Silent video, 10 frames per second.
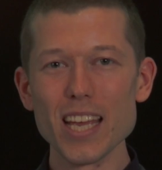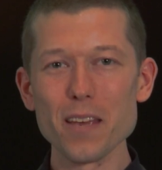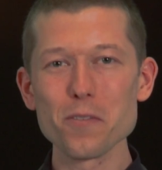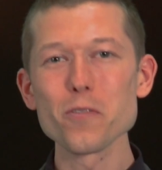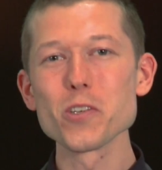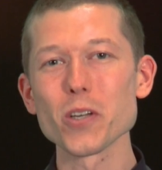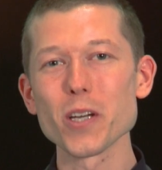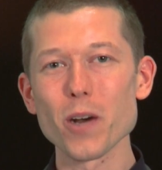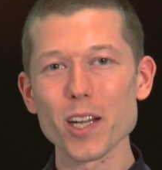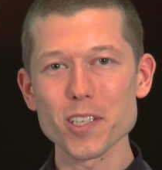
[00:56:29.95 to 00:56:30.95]
If you've
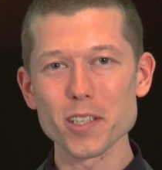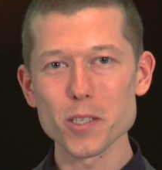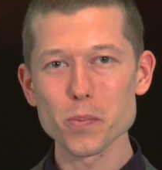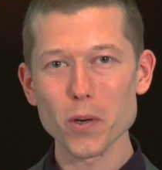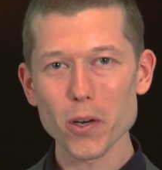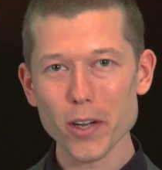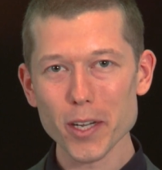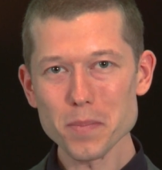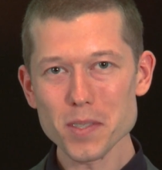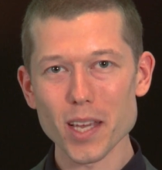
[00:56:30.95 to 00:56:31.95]
enjoyed watching these
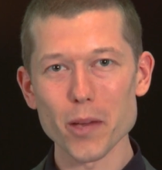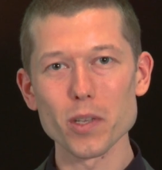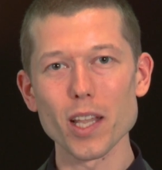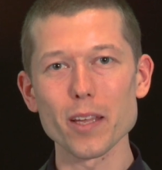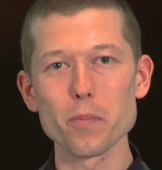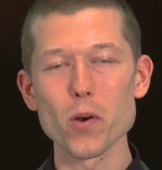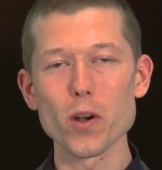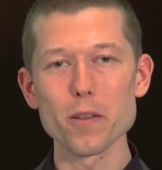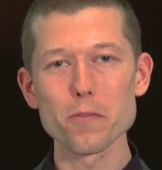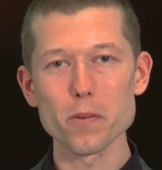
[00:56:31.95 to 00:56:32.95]
programs and would like more
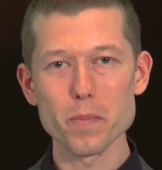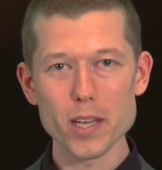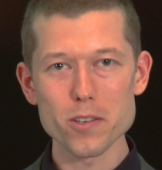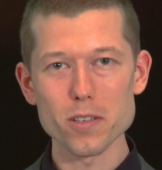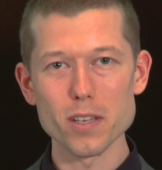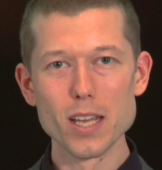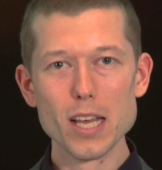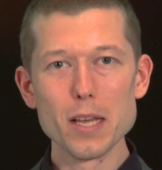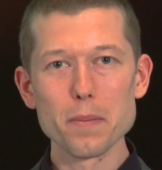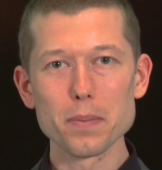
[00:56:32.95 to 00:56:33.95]
information,
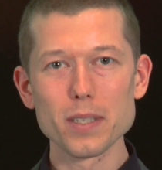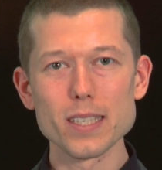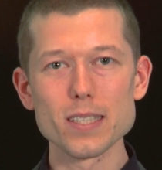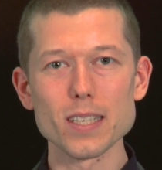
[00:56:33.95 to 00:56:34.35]
please